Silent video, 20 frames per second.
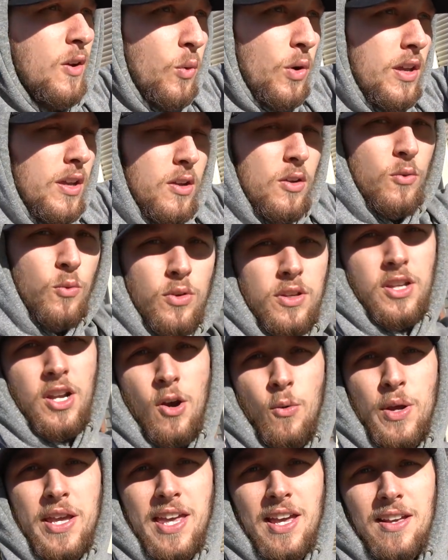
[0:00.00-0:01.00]
We you
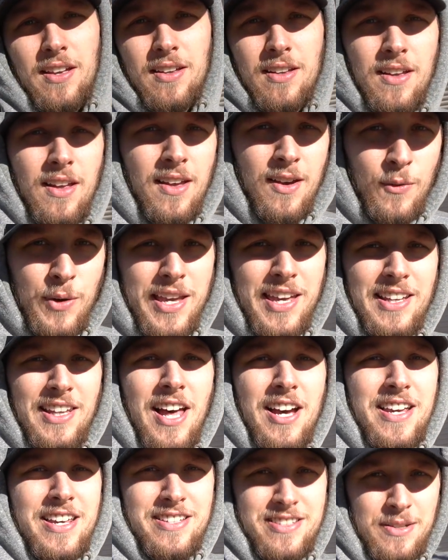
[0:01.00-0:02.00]
know we get we get
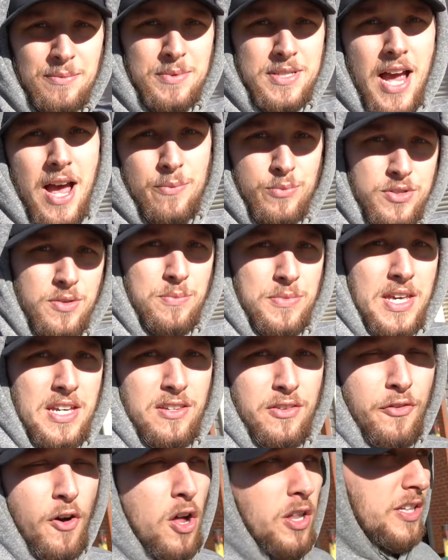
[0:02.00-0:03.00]
lucky sometimes. Some
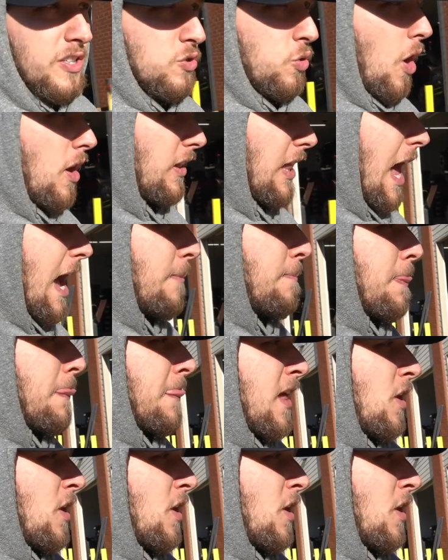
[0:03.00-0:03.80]
things fall into our lap.